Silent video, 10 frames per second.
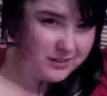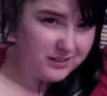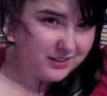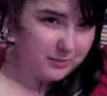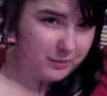
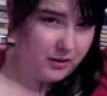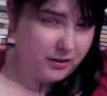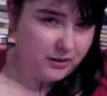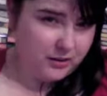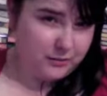This part,
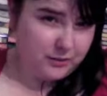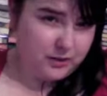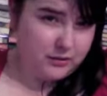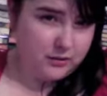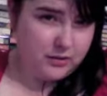it's really
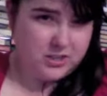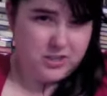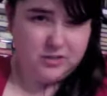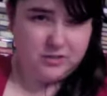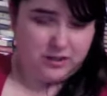easy to
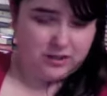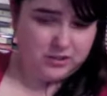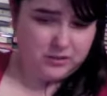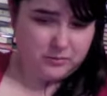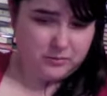change
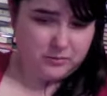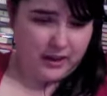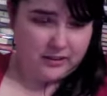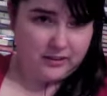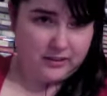direction by
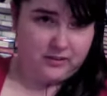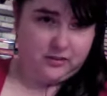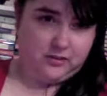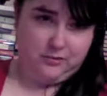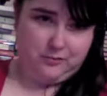accident,
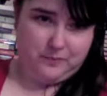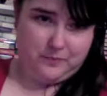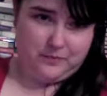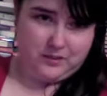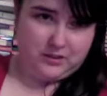so
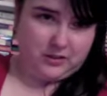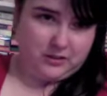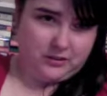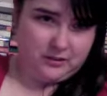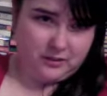just
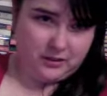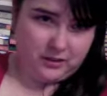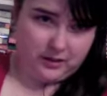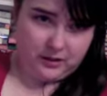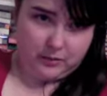
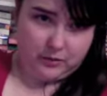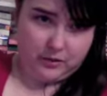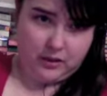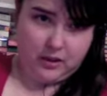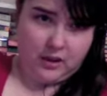keep going.
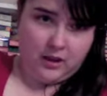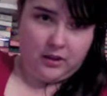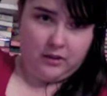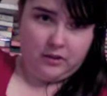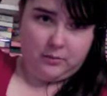
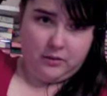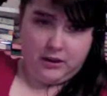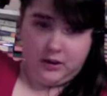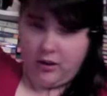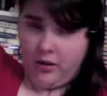And then you're
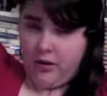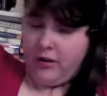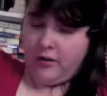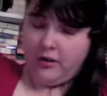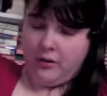braiding
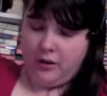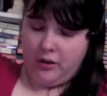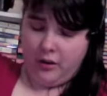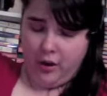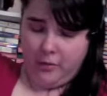
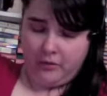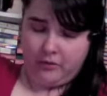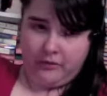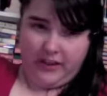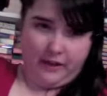almost
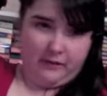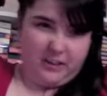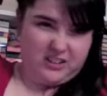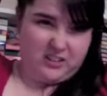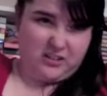flat
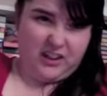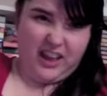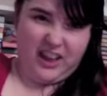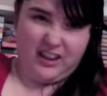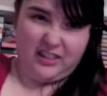right to your
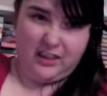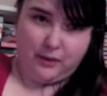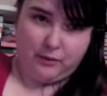head, and that